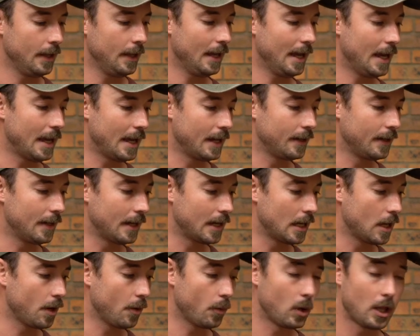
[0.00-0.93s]
And
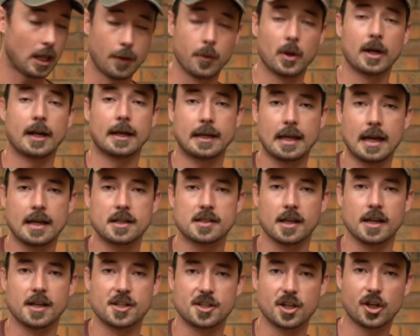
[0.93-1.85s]
what I can
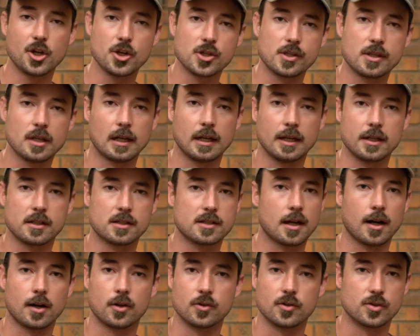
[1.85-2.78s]
say is acoustically, it
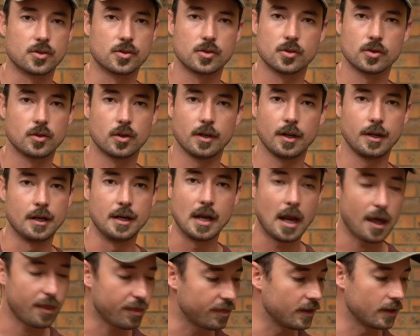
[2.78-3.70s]
sounds
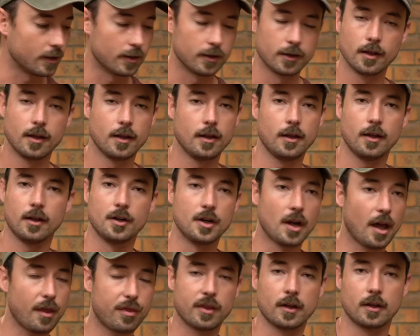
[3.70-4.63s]
nothing
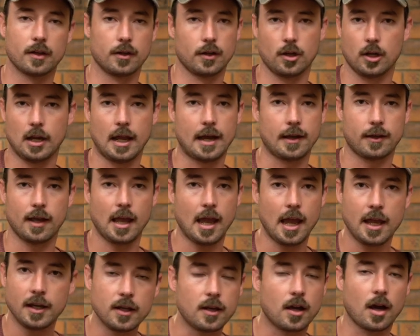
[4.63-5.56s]
like
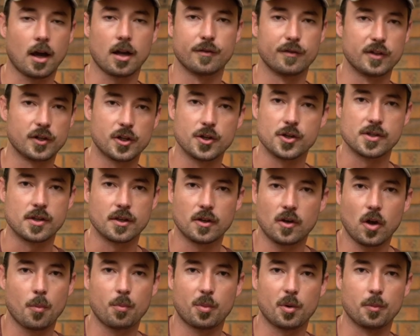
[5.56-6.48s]
any kind of acoustic
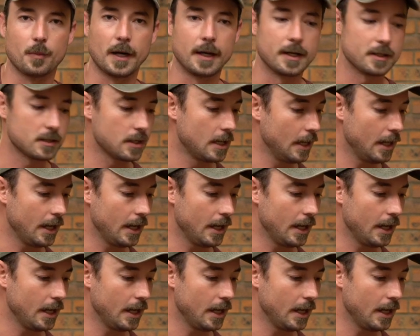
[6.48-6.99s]
compromise.